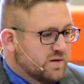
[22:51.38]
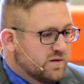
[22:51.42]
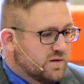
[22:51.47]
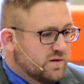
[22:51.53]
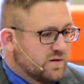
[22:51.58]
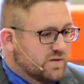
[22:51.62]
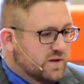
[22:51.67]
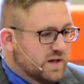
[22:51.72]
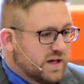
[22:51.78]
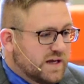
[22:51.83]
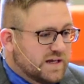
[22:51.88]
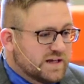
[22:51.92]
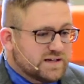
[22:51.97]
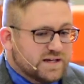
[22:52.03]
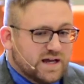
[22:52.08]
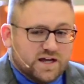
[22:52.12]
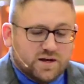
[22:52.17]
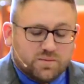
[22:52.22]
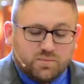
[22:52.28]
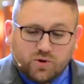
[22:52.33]
That he can
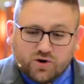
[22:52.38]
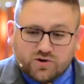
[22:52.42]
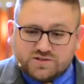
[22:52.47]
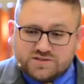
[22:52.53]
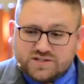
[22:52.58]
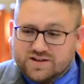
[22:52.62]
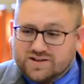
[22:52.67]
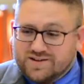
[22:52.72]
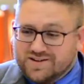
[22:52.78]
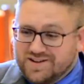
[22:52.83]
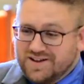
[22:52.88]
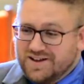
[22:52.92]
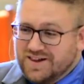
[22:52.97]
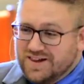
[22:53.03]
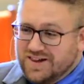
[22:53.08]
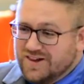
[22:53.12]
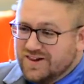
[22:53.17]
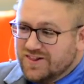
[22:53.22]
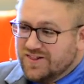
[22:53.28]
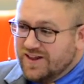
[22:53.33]
take a person
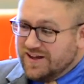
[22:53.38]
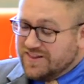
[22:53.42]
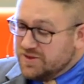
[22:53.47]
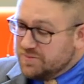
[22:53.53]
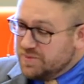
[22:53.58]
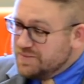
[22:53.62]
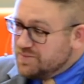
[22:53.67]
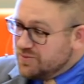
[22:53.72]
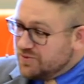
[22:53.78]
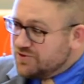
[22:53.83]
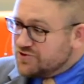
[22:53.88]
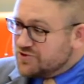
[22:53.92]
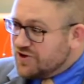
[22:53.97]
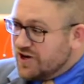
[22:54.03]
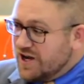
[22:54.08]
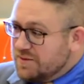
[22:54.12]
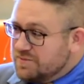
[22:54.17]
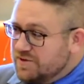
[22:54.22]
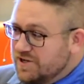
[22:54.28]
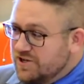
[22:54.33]
like the people
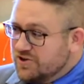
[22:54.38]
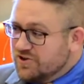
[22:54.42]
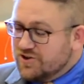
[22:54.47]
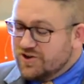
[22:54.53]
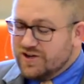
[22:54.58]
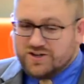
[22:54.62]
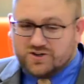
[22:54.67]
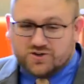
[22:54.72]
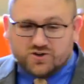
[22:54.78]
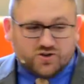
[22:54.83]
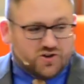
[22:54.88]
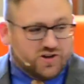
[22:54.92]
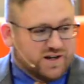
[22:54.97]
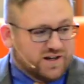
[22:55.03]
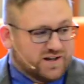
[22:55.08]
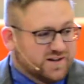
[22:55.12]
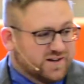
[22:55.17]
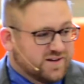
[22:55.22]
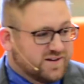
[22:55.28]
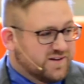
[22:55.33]
described here in
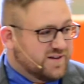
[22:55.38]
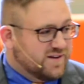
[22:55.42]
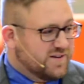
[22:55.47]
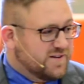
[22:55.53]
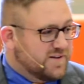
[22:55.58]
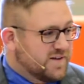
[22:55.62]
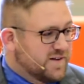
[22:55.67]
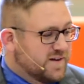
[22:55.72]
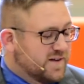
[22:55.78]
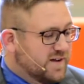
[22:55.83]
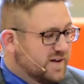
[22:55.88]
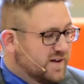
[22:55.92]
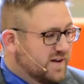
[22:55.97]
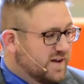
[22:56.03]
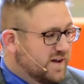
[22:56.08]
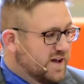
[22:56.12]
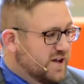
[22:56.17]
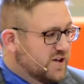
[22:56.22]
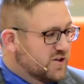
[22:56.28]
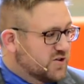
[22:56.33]
Crete,
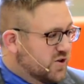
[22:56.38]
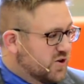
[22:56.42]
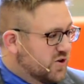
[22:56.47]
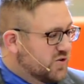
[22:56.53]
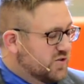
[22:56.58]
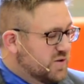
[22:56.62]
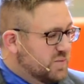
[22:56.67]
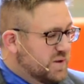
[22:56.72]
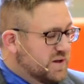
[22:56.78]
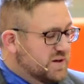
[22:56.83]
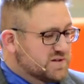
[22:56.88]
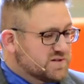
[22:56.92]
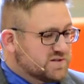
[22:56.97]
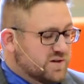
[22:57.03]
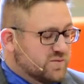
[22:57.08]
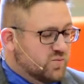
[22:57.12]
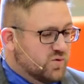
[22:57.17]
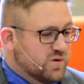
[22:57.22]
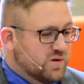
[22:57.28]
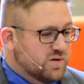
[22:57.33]
and turn them into
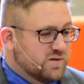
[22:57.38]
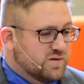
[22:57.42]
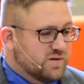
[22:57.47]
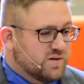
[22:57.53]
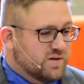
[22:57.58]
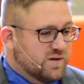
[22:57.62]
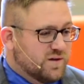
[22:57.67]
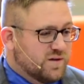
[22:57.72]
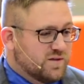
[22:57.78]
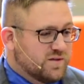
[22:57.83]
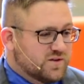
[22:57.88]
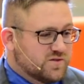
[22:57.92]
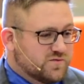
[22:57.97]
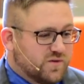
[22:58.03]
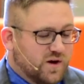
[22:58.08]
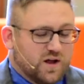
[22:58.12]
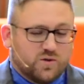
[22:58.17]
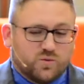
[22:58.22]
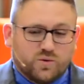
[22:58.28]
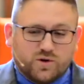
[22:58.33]
someone that's
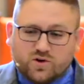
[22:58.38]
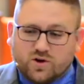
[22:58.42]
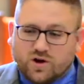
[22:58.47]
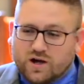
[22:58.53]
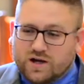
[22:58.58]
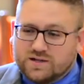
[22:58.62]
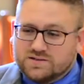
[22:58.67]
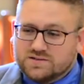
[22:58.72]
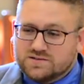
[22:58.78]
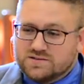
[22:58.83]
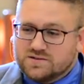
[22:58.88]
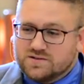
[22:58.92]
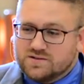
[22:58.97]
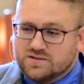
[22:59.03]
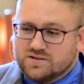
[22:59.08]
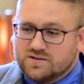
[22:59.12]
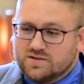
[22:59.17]
following Christ.